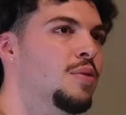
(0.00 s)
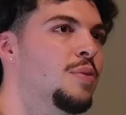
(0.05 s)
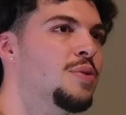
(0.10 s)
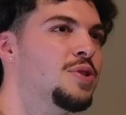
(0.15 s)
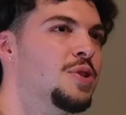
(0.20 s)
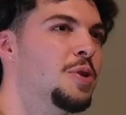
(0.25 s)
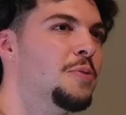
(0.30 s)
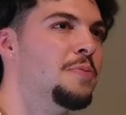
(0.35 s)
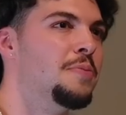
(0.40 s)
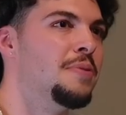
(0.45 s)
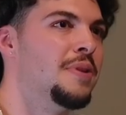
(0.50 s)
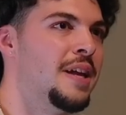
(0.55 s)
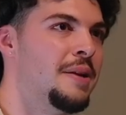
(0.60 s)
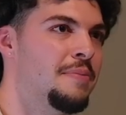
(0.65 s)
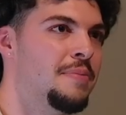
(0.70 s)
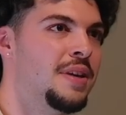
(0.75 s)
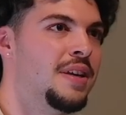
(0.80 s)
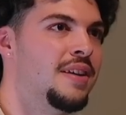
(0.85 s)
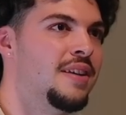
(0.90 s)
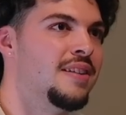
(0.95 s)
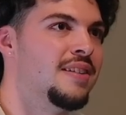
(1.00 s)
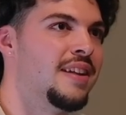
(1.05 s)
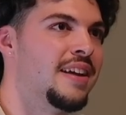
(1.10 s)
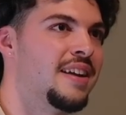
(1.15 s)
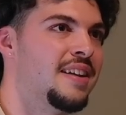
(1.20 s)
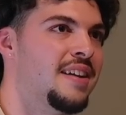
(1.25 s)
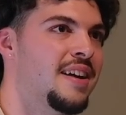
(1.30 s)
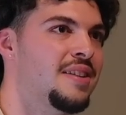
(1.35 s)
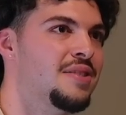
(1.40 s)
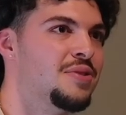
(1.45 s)
What was your plan B
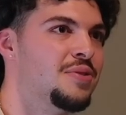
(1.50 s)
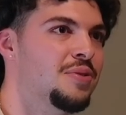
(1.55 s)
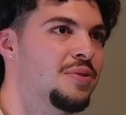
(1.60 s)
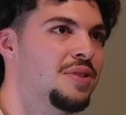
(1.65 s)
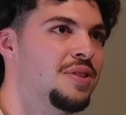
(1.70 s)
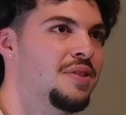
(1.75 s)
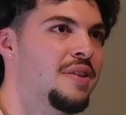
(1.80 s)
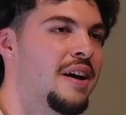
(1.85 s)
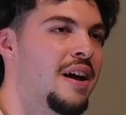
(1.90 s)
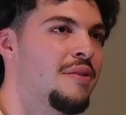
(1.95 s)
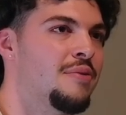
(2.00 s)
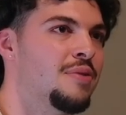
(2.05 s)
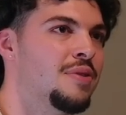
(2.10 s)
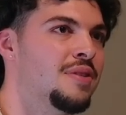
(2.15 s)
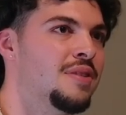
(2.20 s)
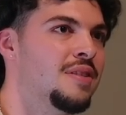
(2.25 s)
like in high school? Did you have one?